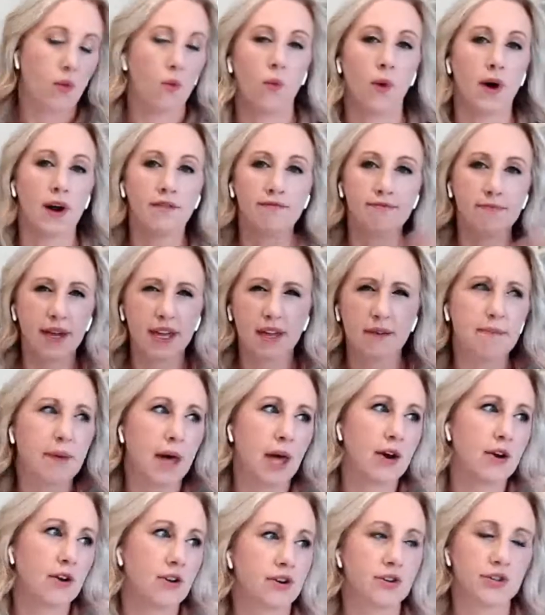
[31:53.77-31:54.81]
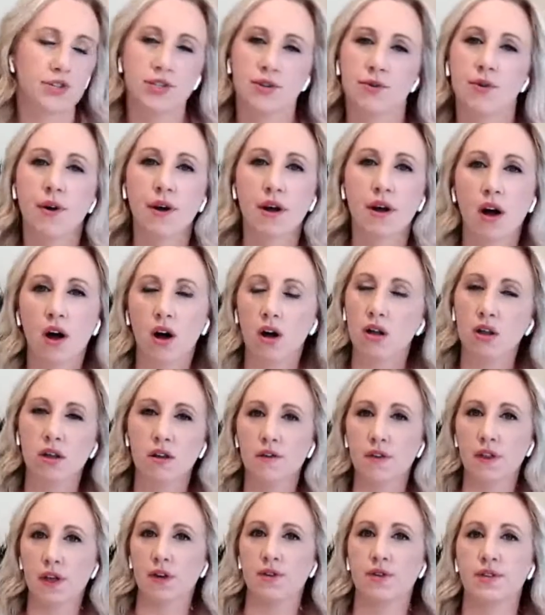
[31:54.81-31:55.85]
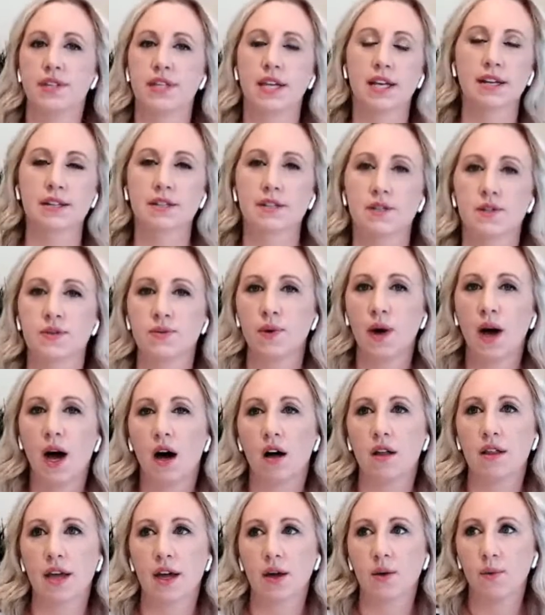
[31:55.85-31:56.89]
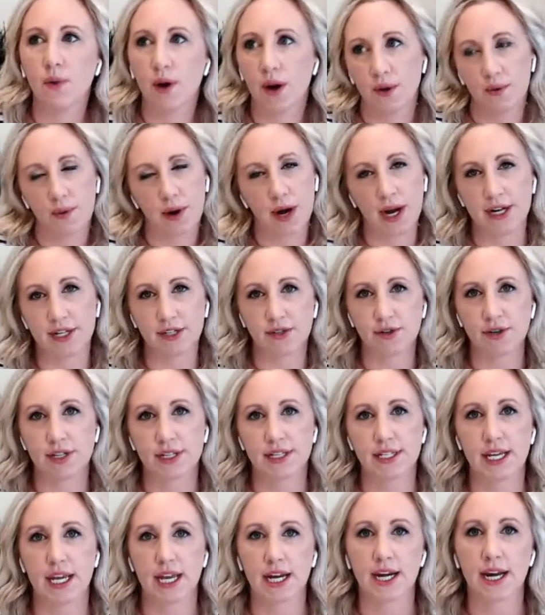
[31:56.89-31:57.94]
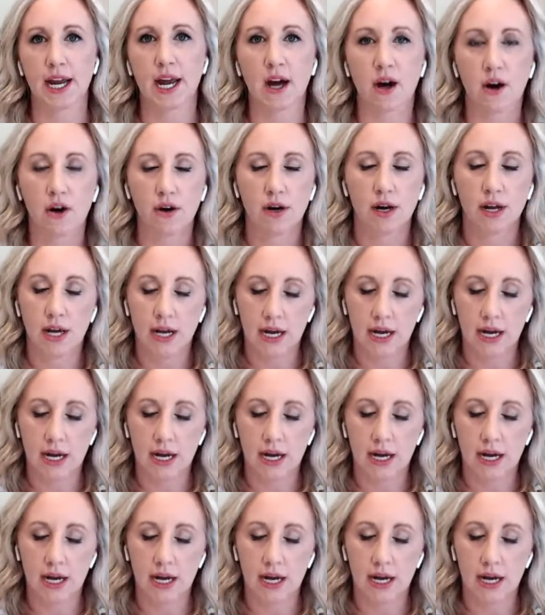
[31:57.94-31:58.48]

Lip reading: what if my competitor is doing all of those things as well? Like, what do I do to stand out?